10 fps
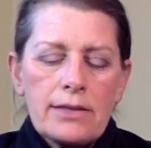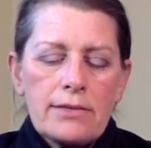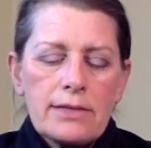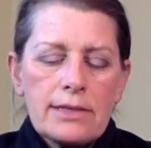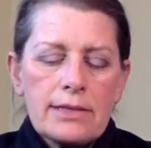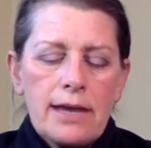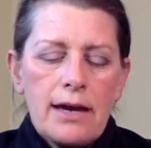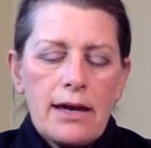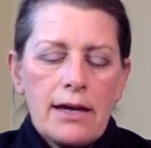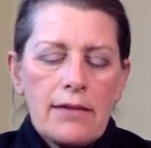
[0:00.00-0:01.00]
to this
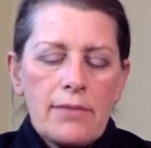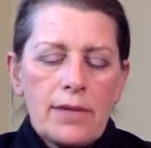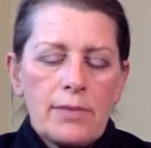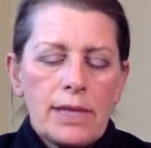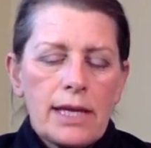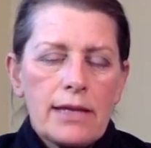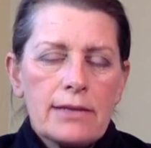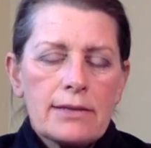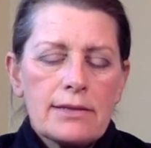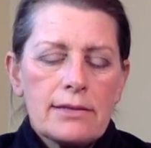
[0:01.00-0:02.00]
time and
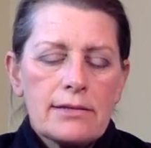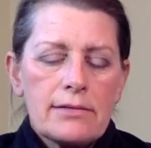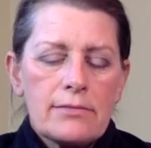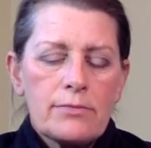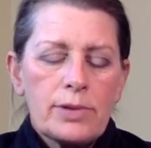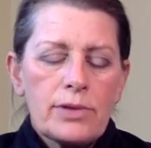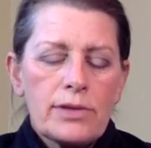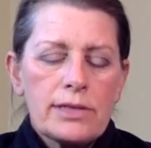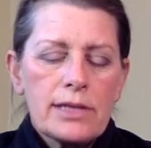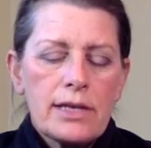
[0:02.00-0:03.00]
place,
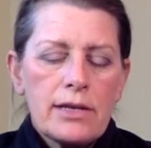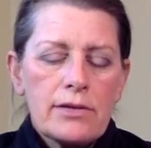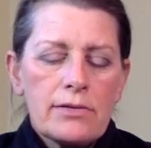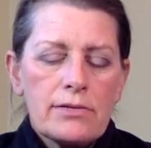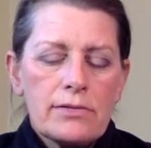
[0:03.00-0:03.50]
birthed anew.